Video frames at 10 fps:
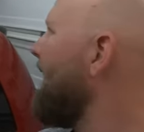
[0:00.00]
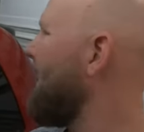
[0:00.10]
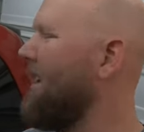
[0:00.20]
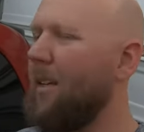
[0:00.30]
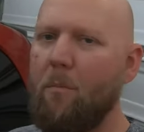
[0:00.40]

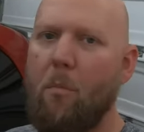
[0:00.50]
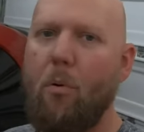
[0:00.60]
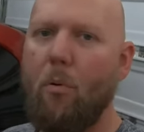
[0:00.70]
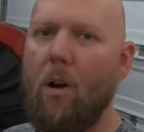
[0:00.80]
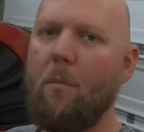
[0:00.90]
any
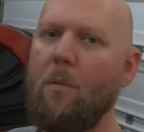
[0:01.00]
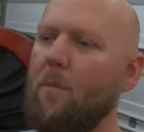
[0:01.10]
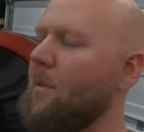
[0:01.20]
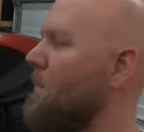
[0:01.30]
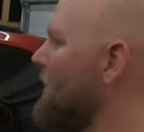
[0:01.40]

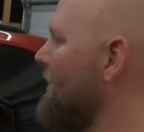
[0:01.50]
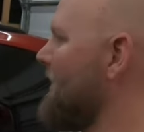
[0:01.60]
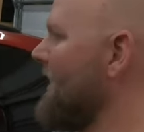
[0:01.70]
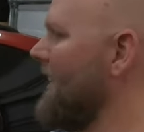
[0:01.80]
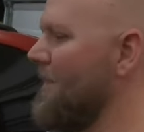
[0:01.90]
problems per
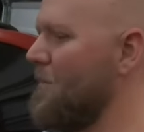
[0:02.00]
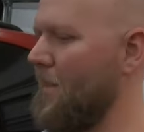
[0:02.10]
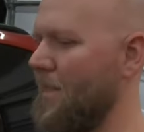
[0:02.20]
se,